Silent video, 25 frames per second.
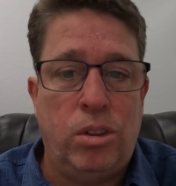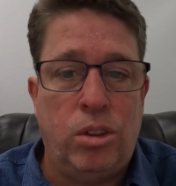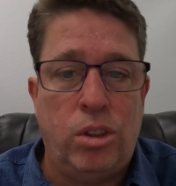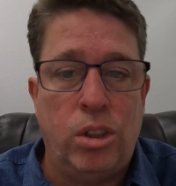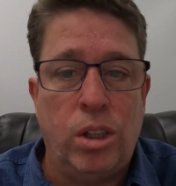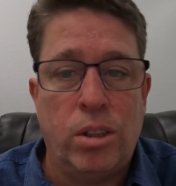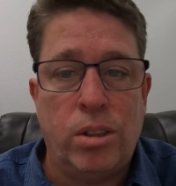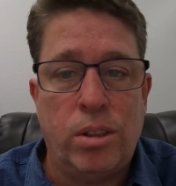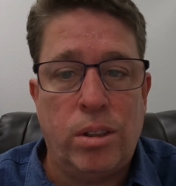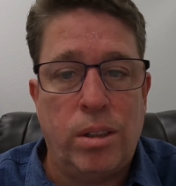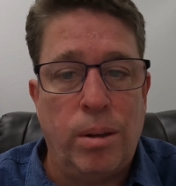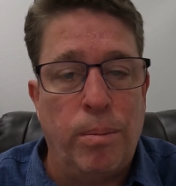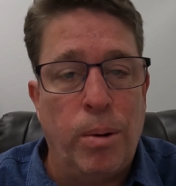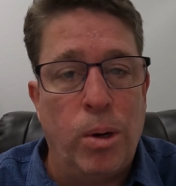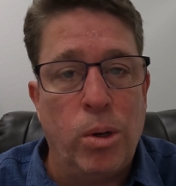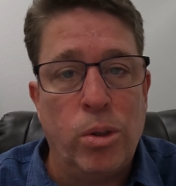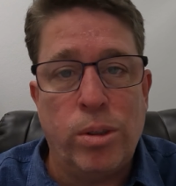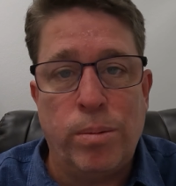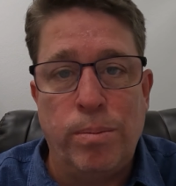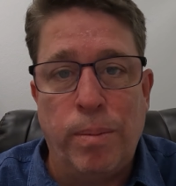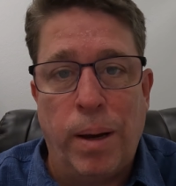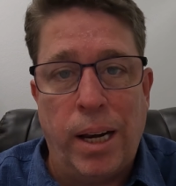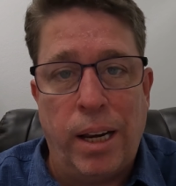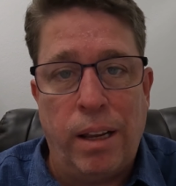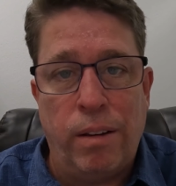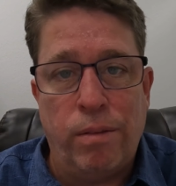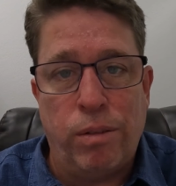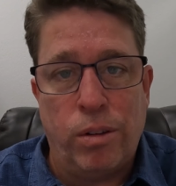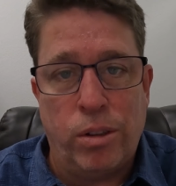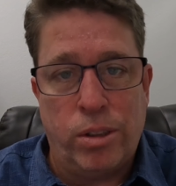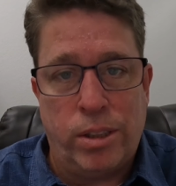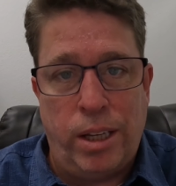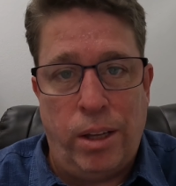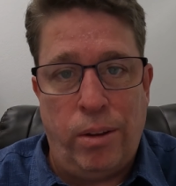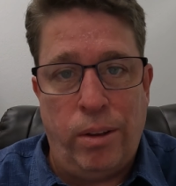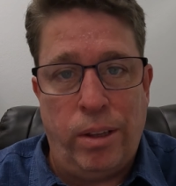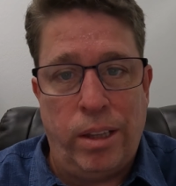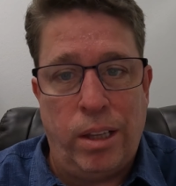just the most money for
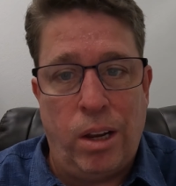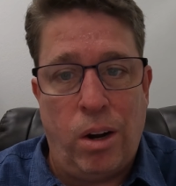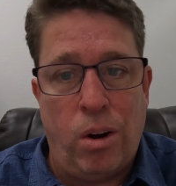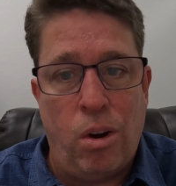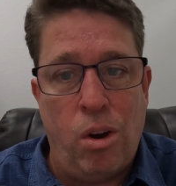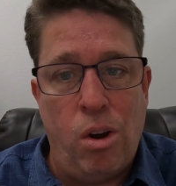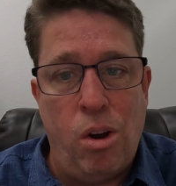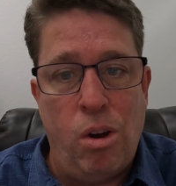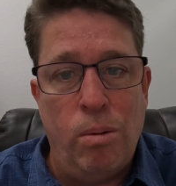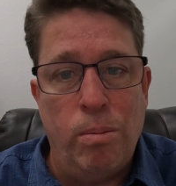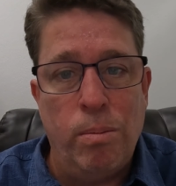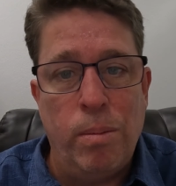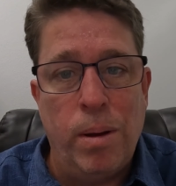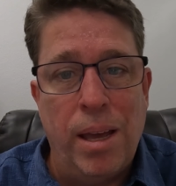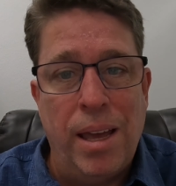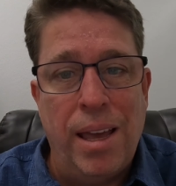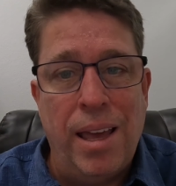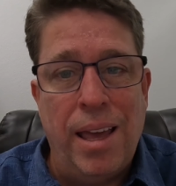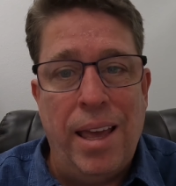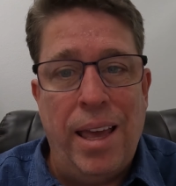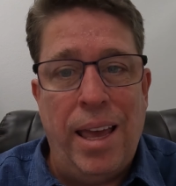selling their home,